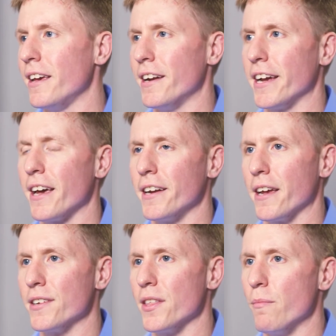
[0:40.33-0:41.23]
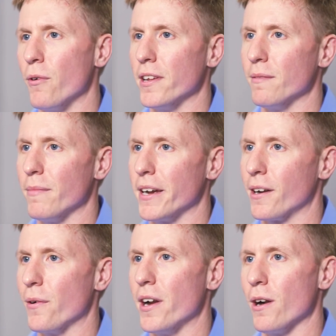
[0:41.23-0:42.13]
and I kind of got to the point in my
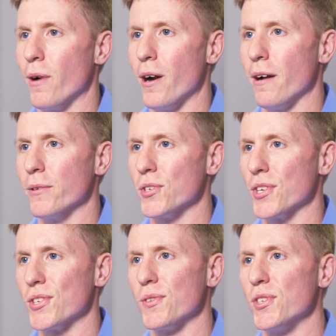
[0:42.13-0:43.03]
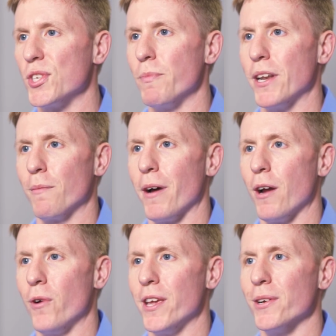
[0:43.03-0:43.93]
career where I was just spinning
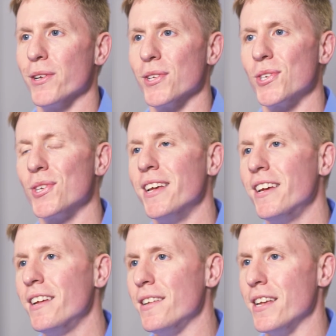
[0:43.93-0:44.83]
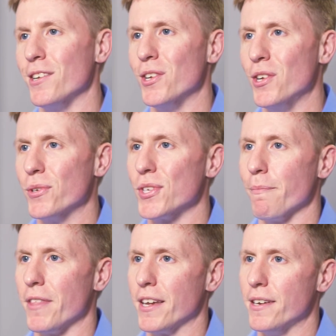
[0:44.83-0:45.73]
my wheels, needed to do
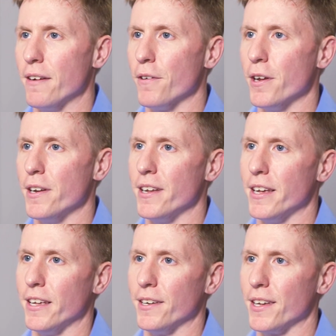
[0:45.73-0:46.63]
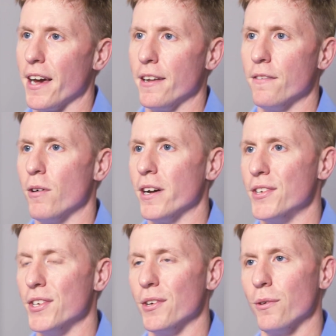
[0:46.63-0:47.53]
something different, and kind of
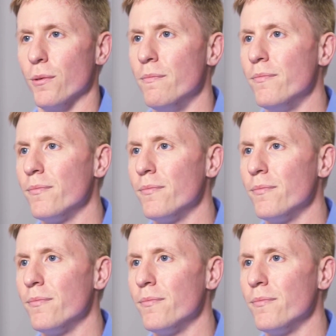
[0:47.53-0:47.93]
wanted to